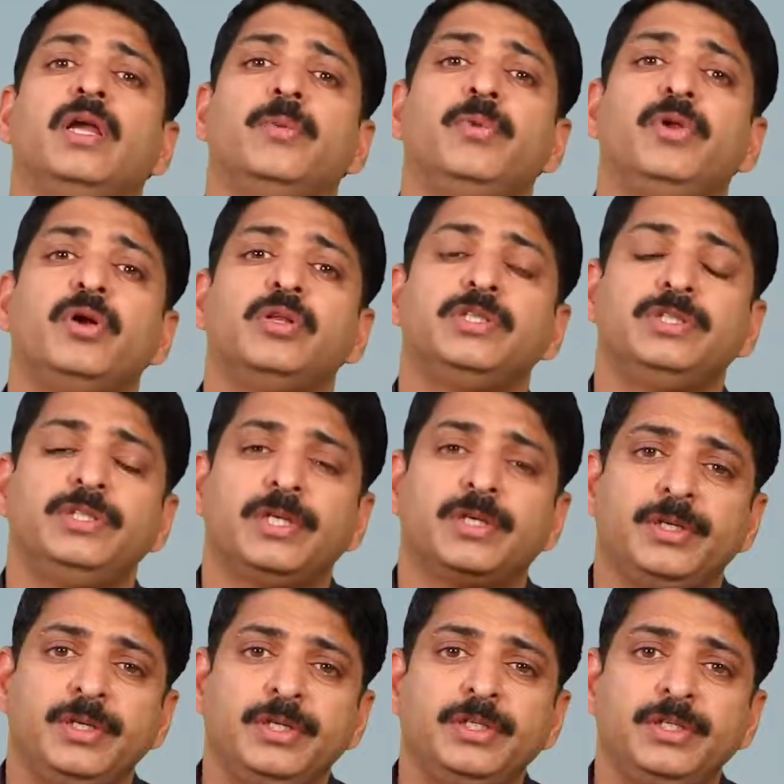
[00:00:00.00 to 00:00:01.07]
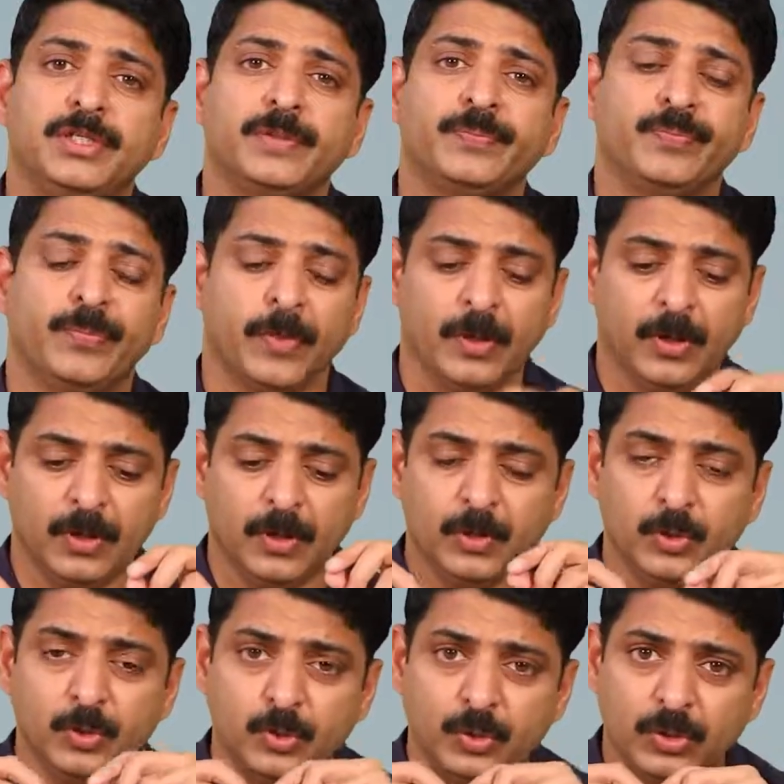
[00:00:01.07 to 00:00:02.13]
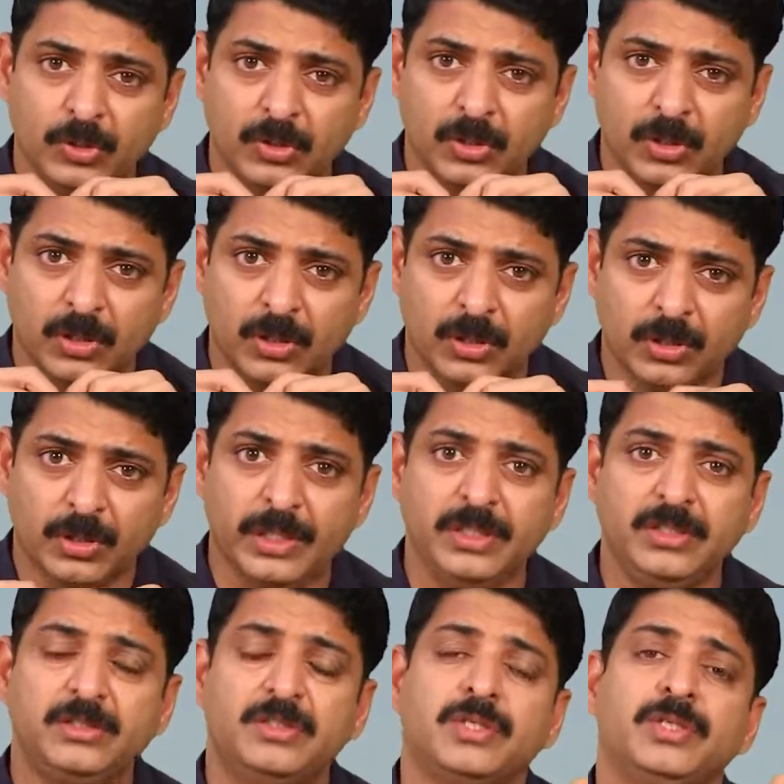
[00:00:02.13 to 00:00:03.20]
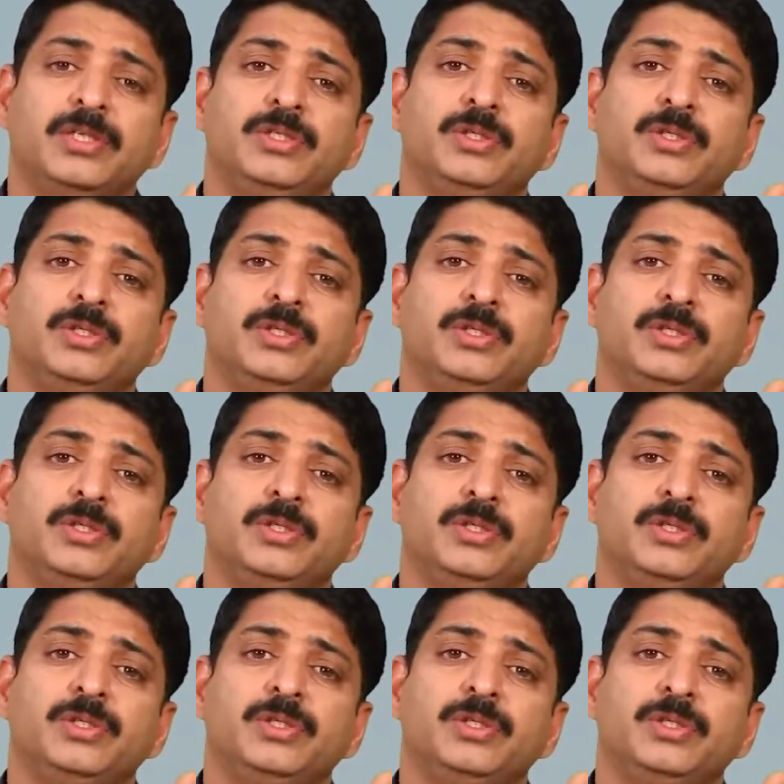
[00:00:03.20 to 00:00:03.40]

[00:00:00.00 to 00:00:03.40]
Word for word: embryology technician to tease the